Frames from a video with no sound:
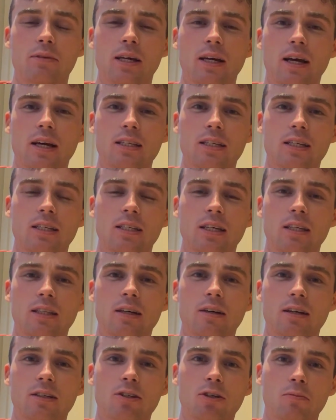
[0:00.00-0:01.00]
Like as I said
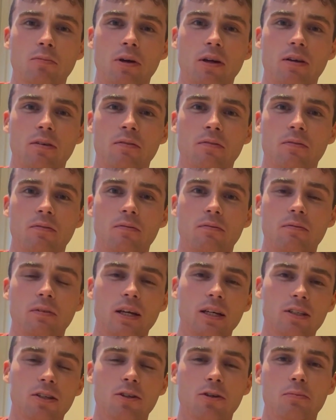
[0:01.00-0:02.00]
there, I took my
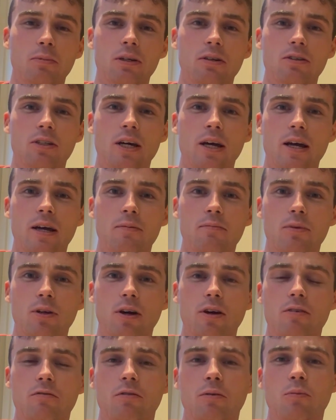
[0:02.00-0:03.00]
800-meter time
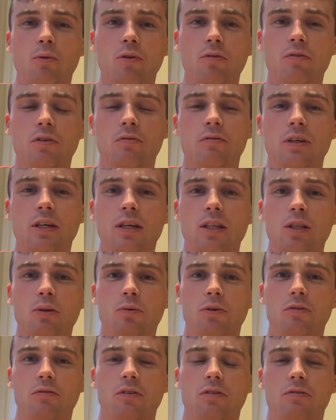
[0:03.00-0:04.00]
down from 158 to
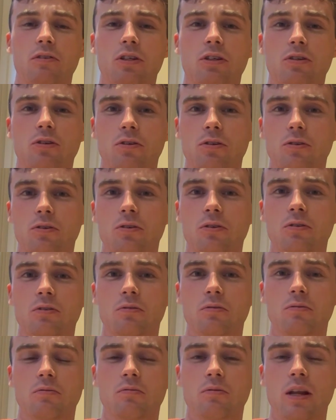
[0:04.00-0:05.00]
152
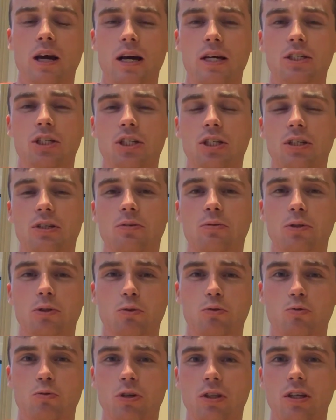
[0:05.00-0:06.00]
last year, which
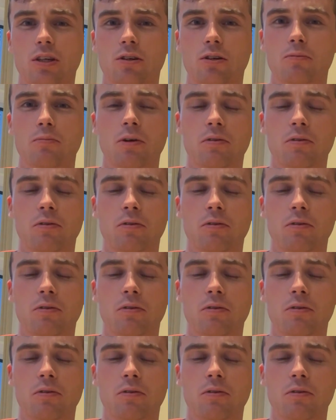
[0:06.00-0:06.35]
was really good.